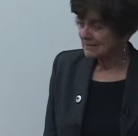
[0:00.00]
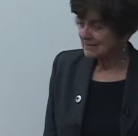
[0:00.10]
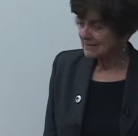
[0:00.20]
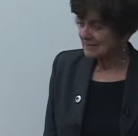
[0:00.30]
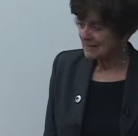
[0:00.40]

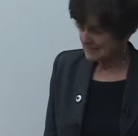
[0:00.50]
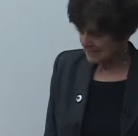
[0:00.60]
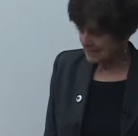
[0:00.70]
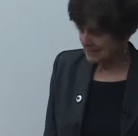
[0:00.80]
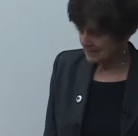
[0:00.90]
So that's a
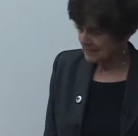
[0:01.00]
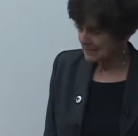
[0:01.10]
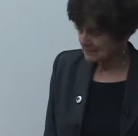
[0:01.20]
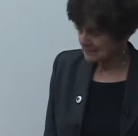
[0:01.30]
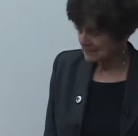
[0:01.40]
kind of
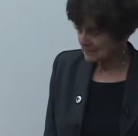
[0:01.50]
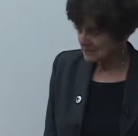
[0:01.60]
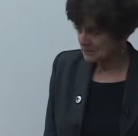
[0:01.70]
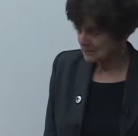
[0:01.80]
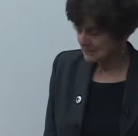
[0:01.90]

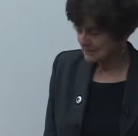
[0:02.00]
contradiction.